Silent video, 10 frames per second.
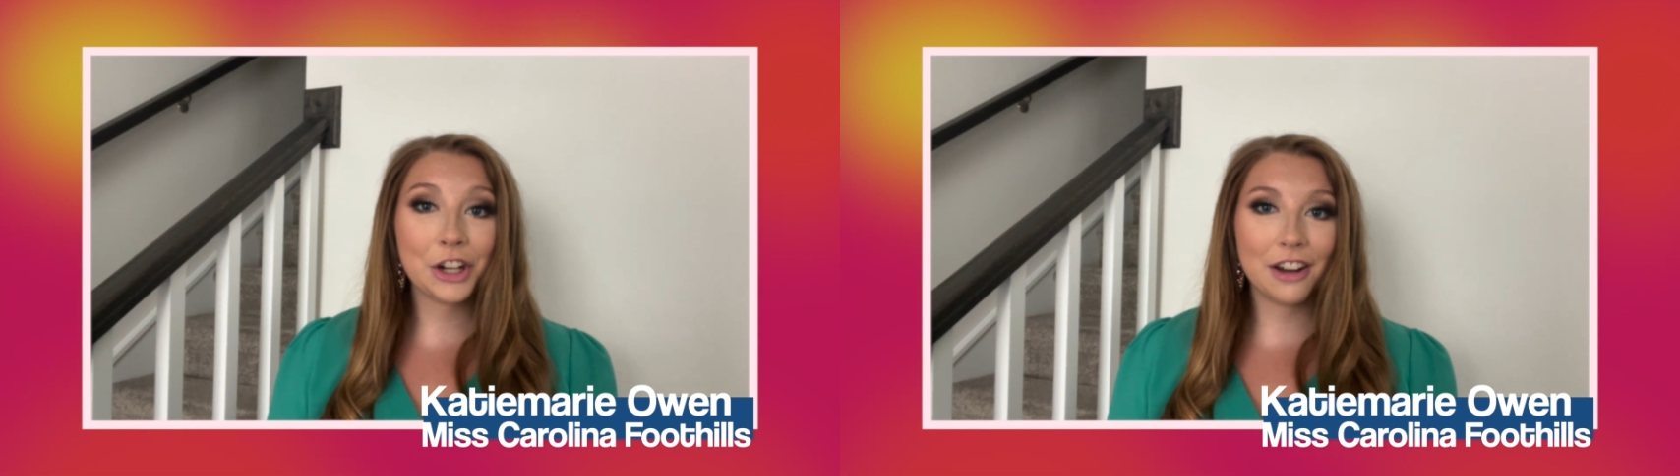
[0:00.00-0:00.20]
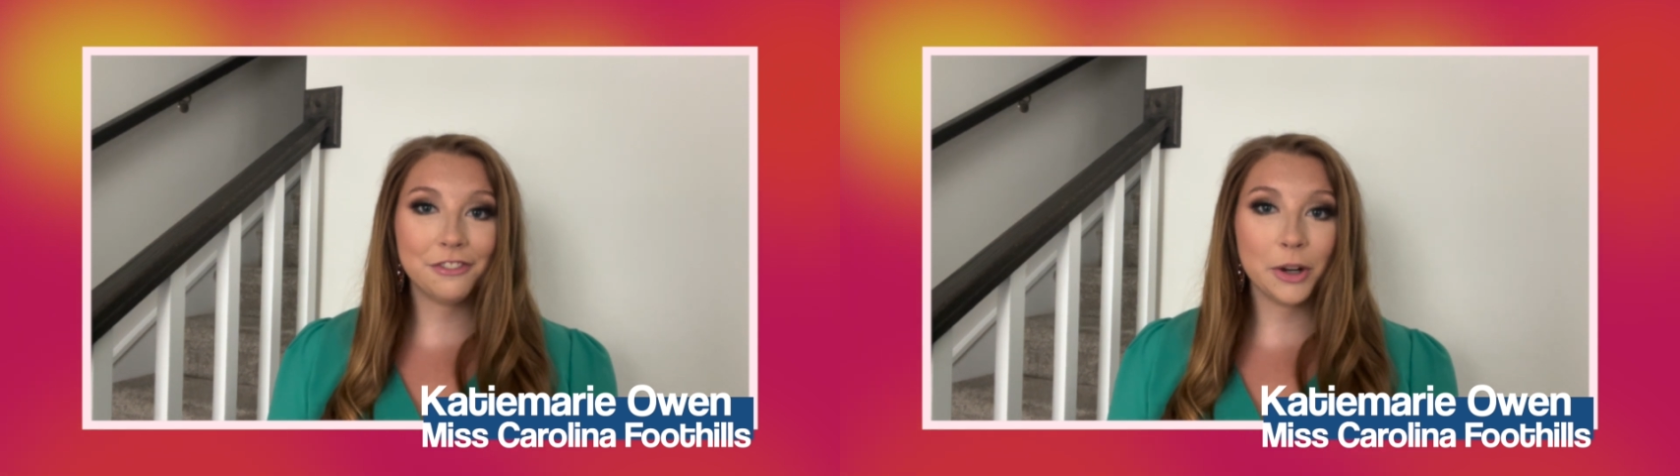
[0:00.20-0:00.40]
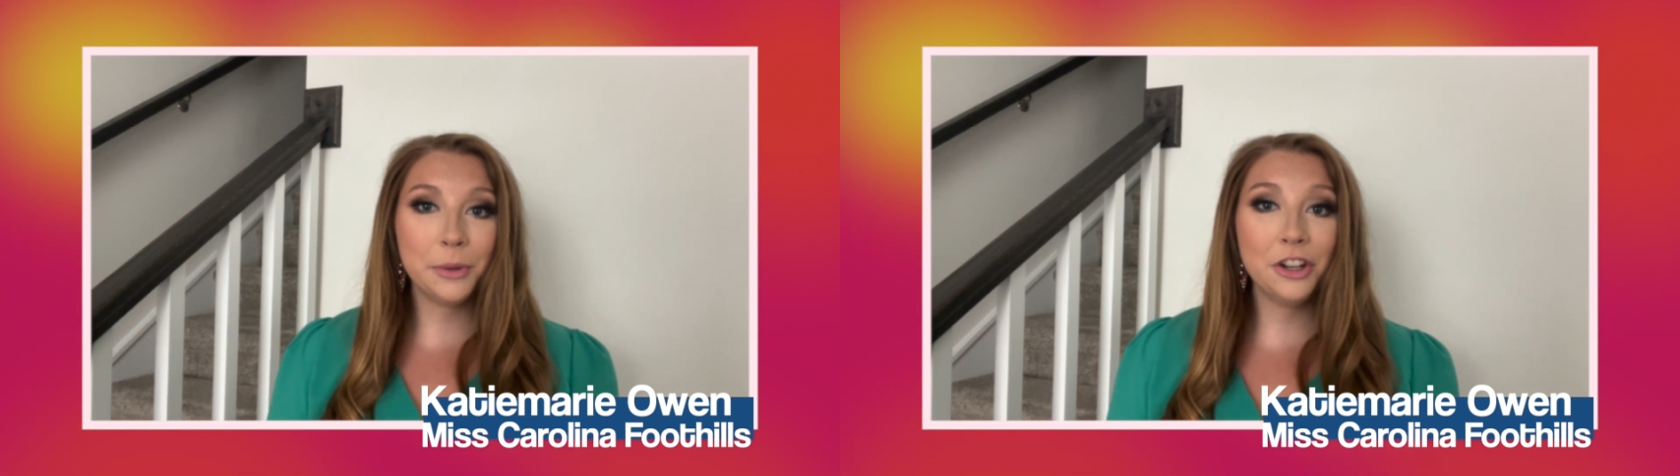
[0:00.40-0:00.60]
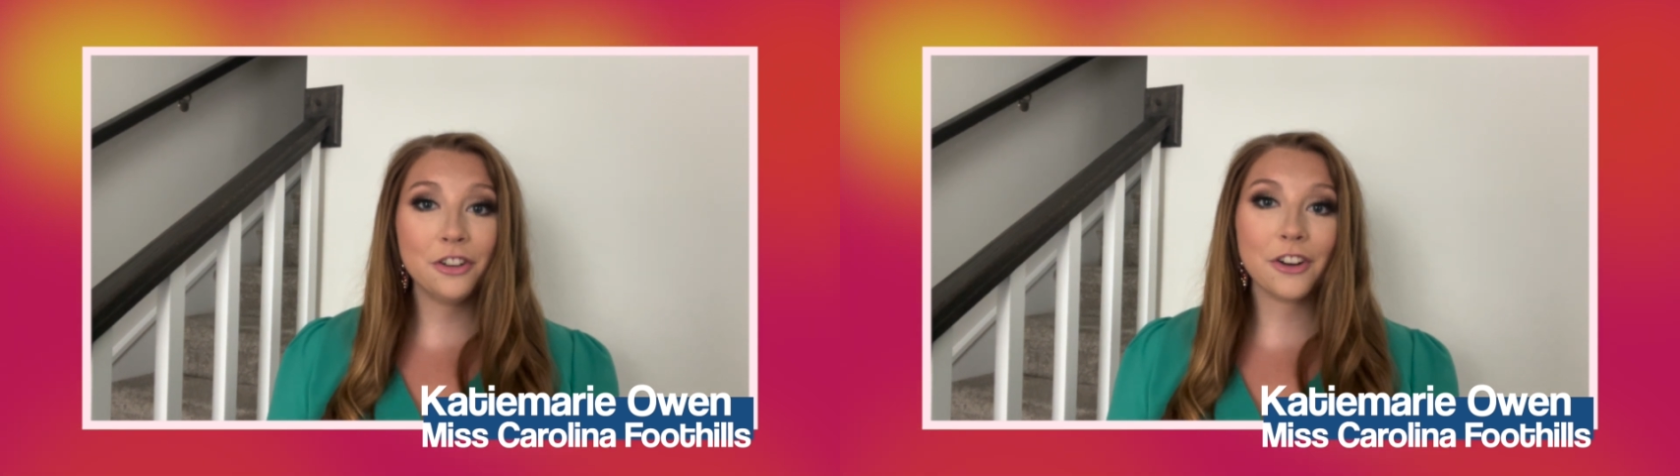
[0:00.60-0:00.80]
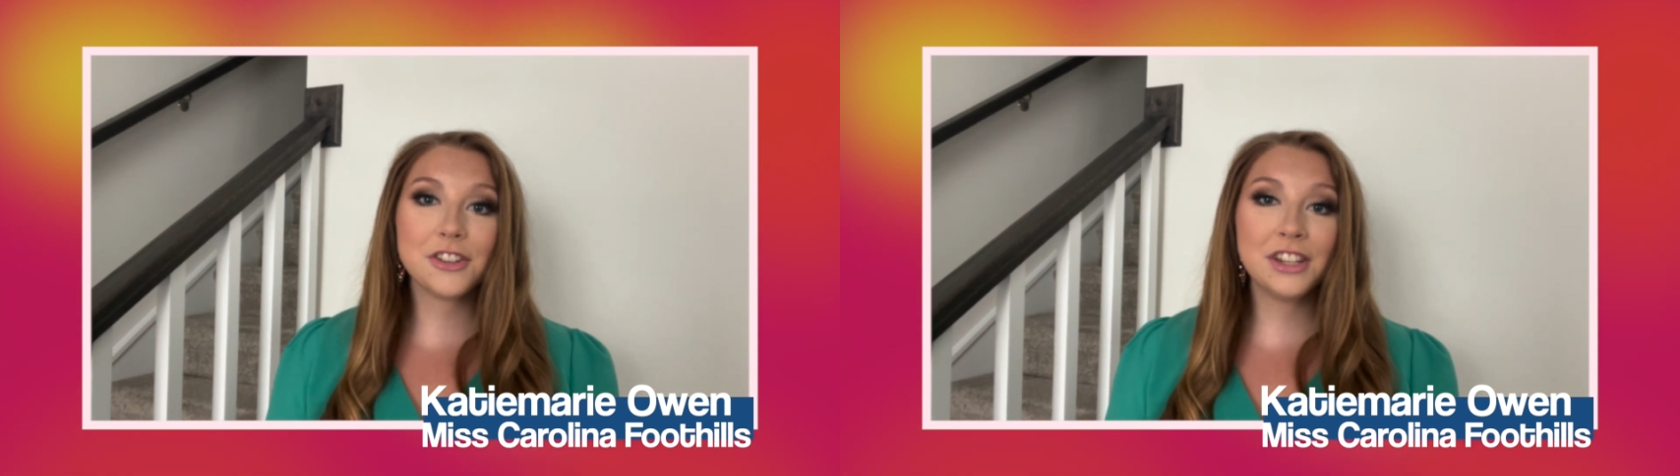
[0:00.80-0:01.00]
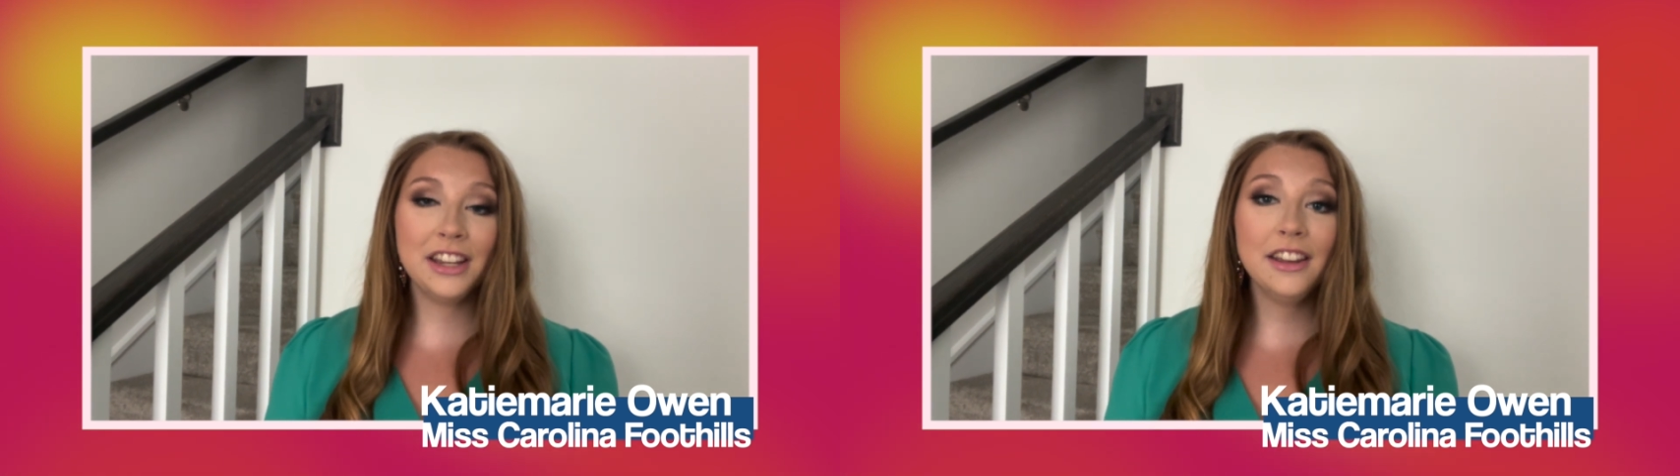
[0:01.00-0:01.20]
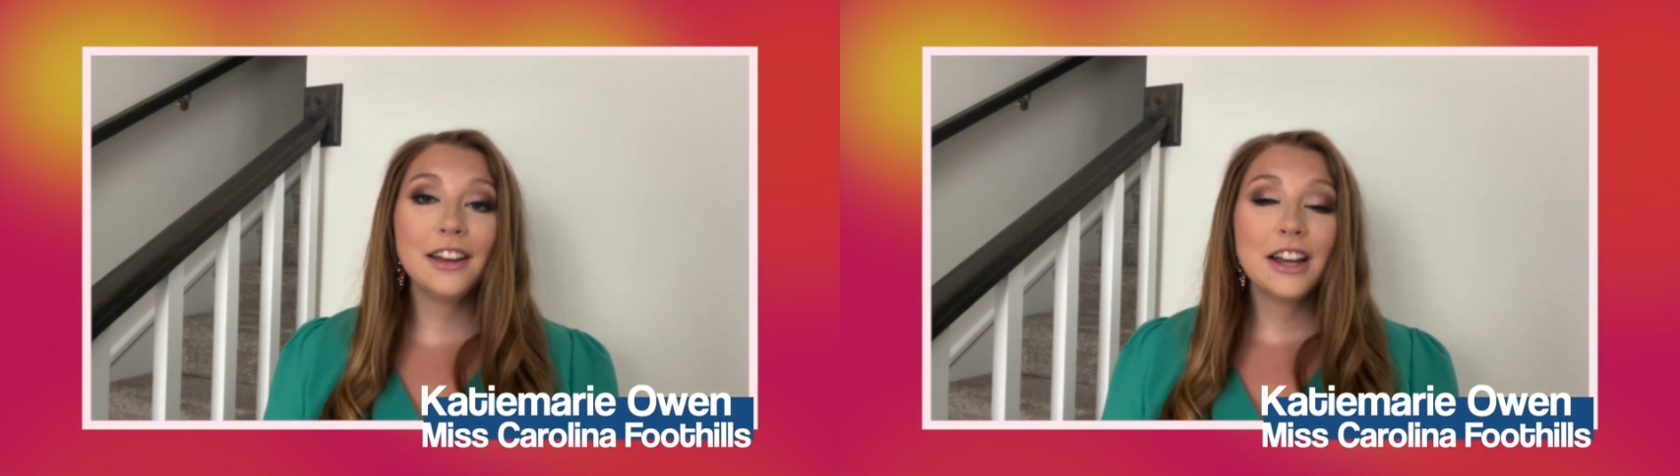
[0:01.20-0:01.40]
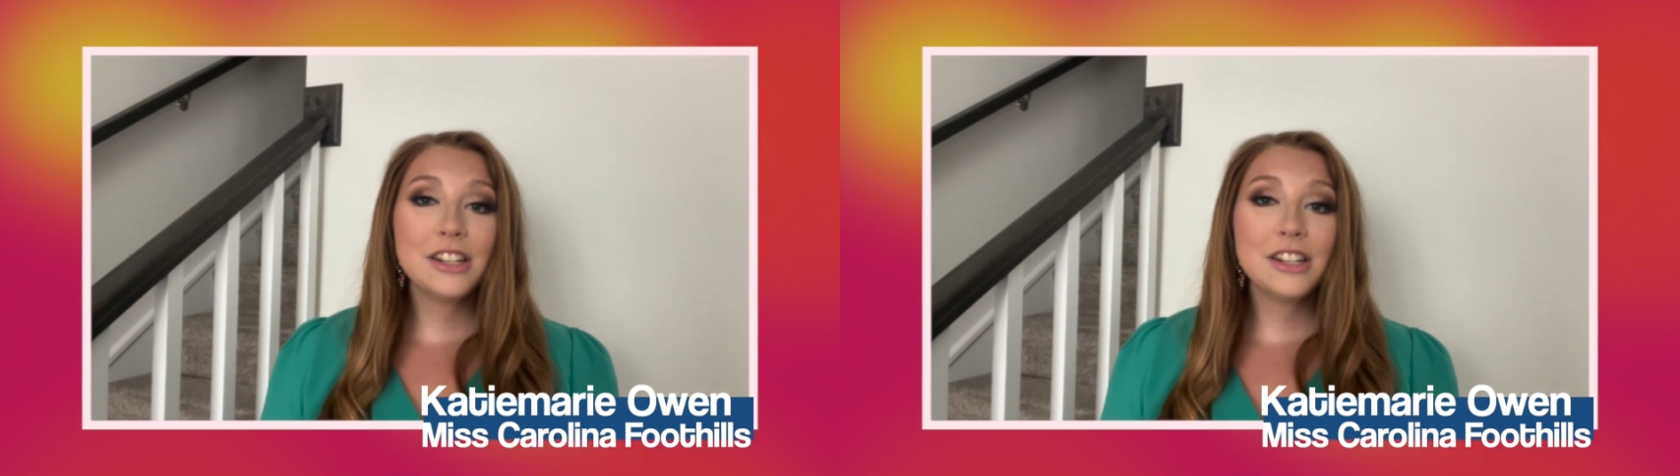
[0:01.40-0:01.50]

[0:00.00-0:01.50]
at Furman University,